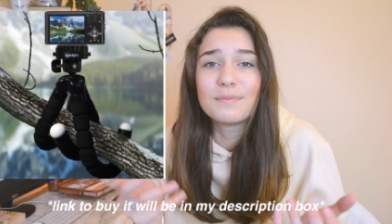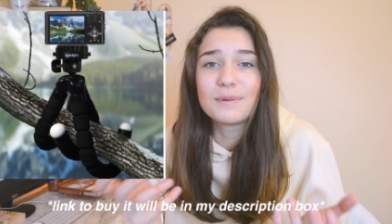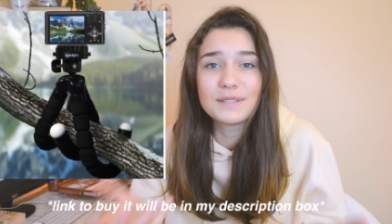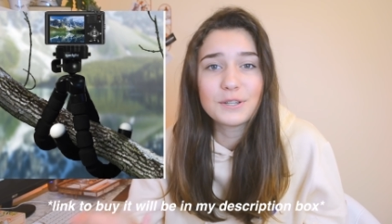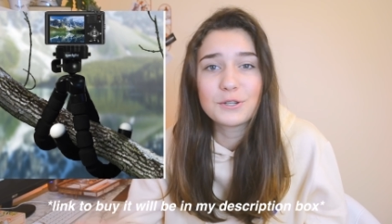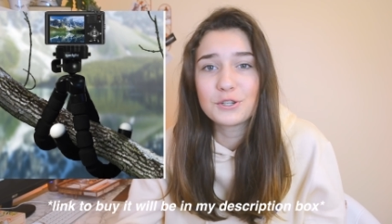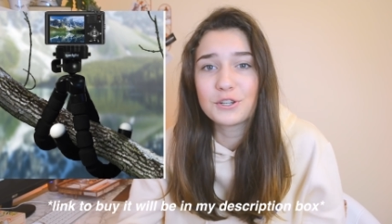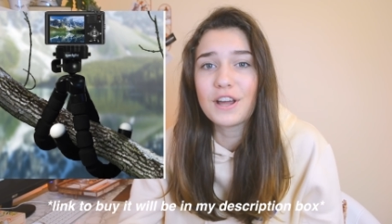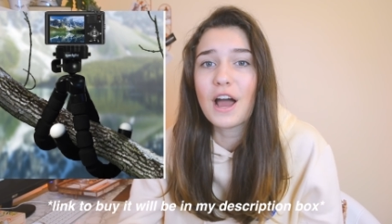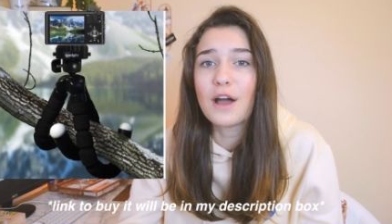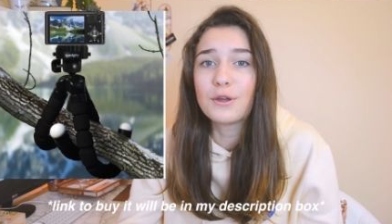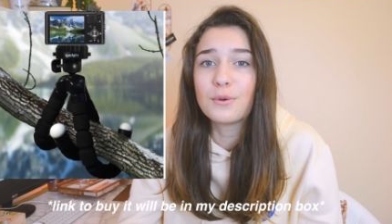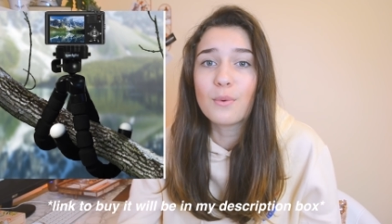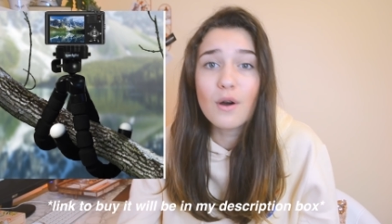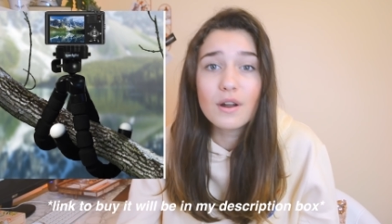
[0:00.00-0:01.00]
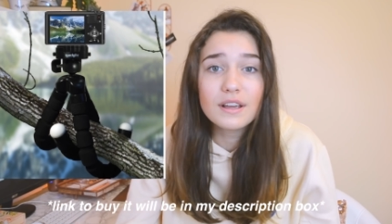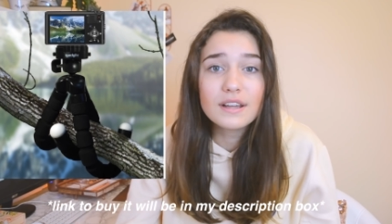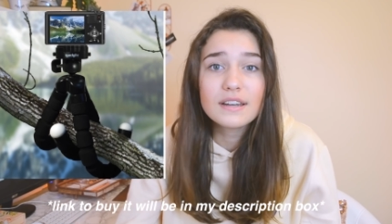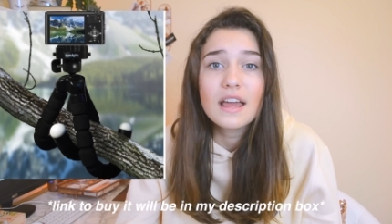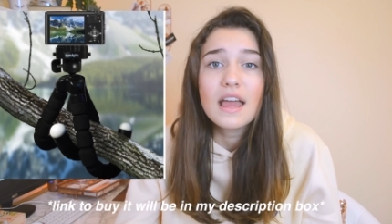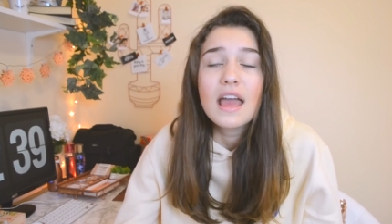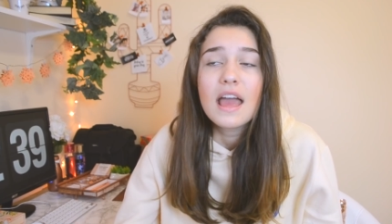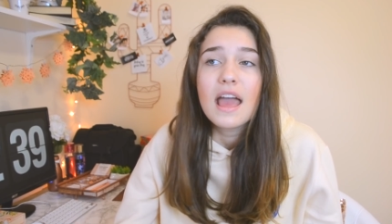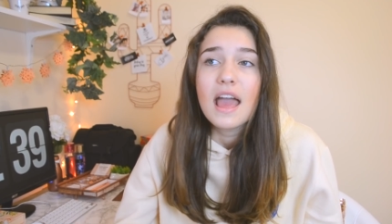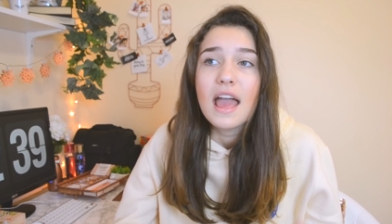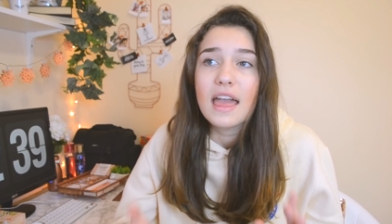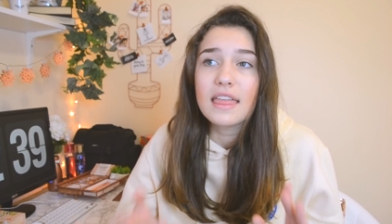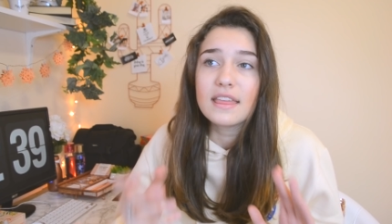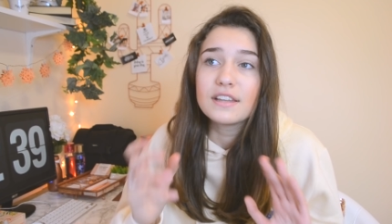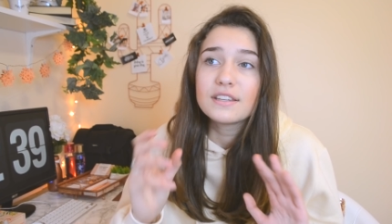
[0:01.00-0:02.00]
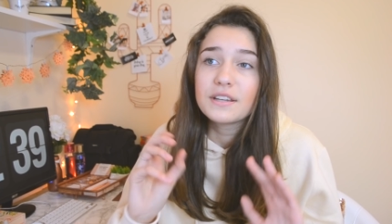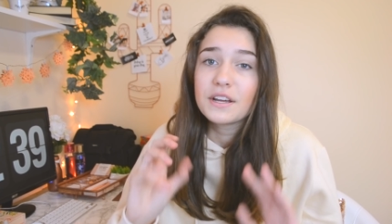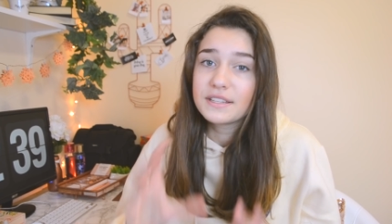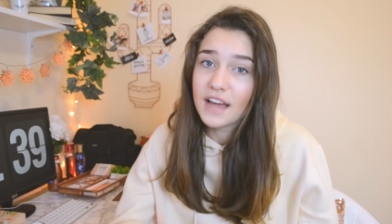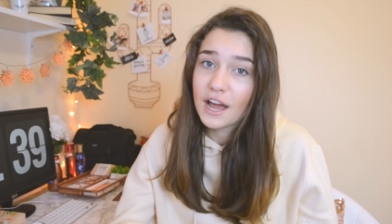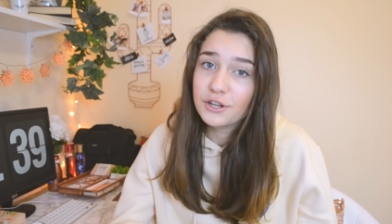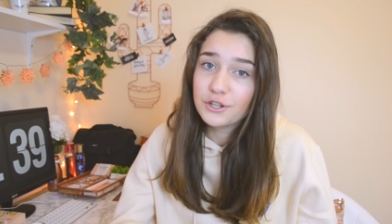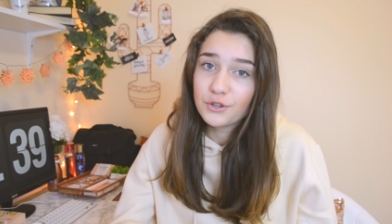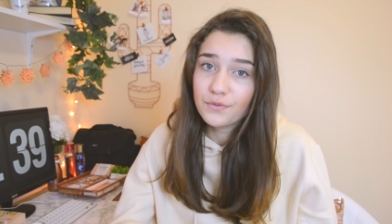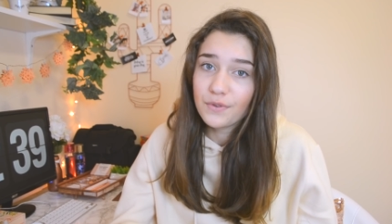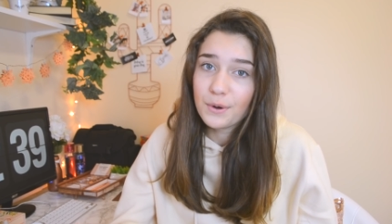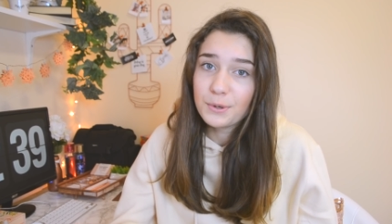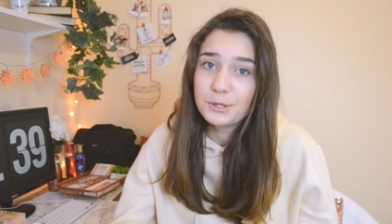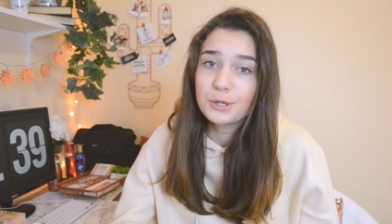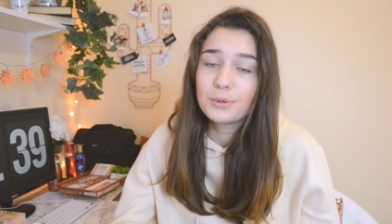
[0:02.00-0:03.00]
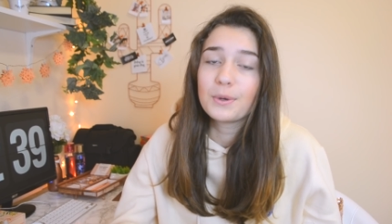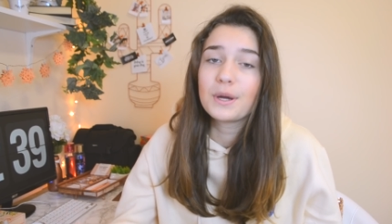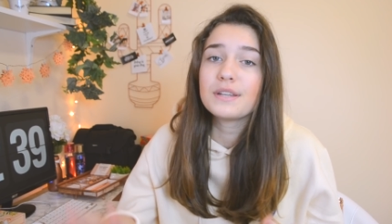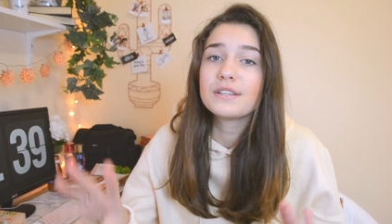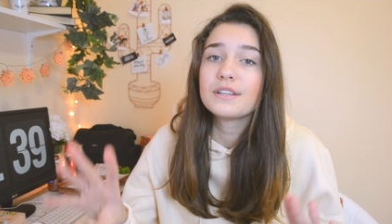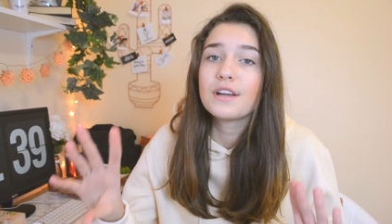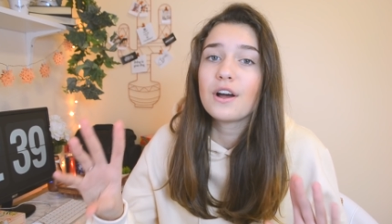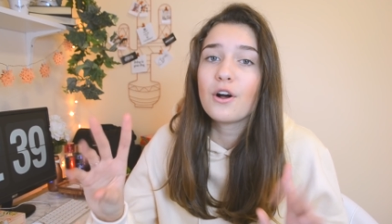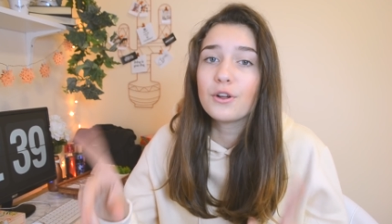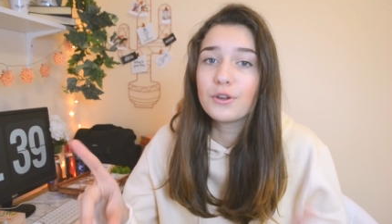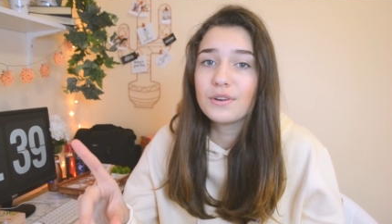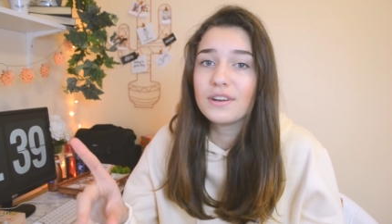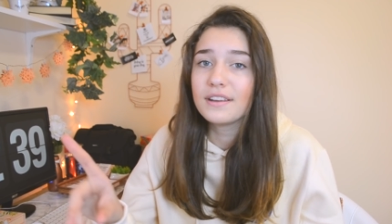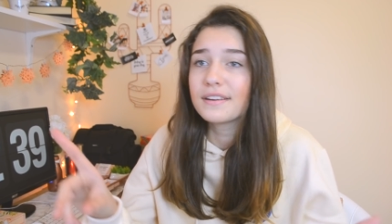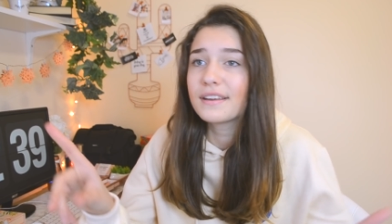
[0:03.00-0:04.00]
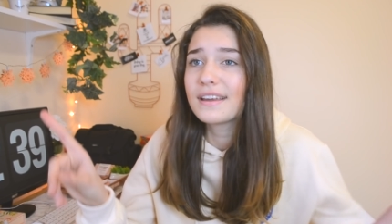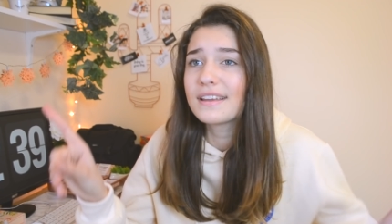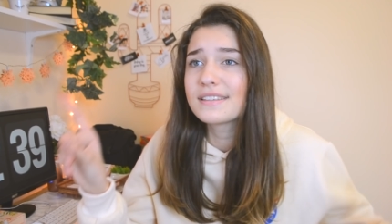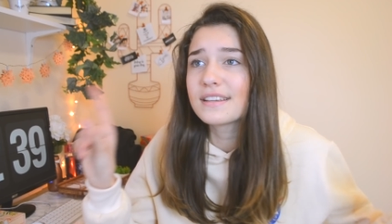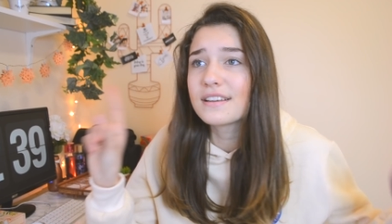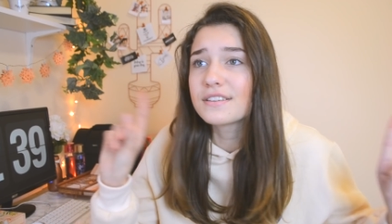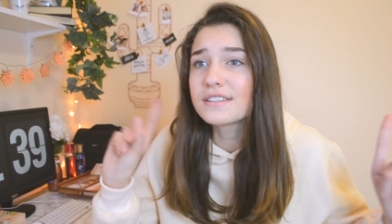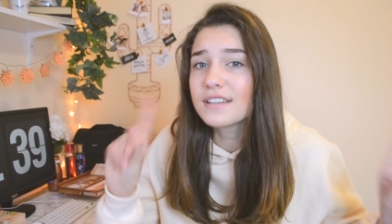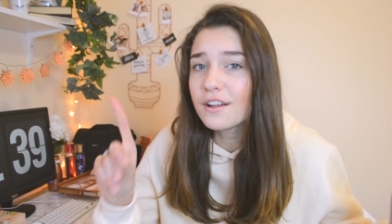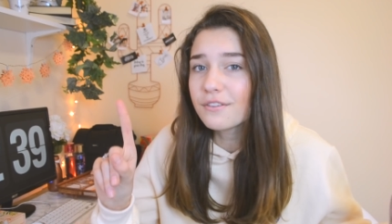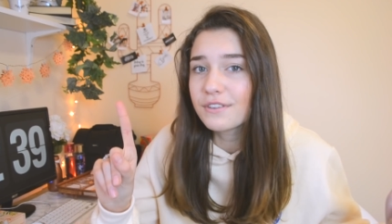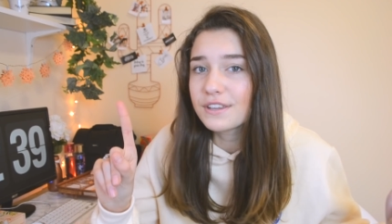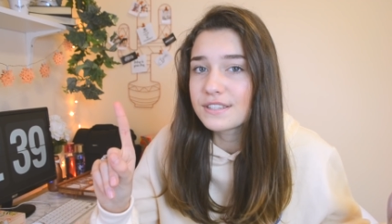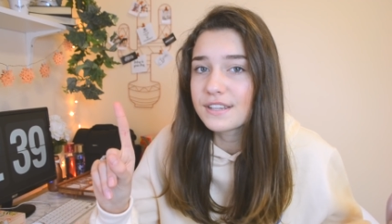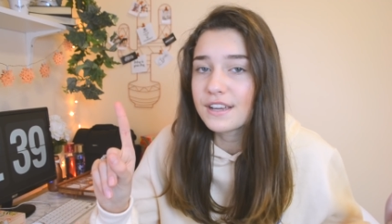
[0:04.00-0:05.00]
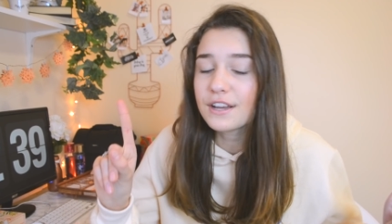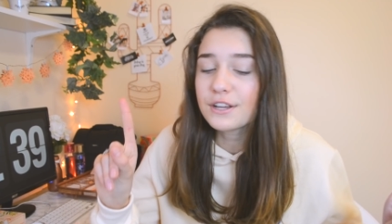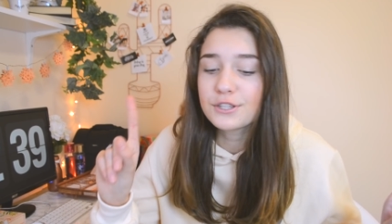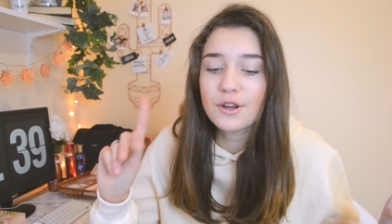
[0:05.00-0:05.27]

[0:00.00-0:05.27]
position it how you want it. And then to attach your phone to it, all you need is a selfie stick.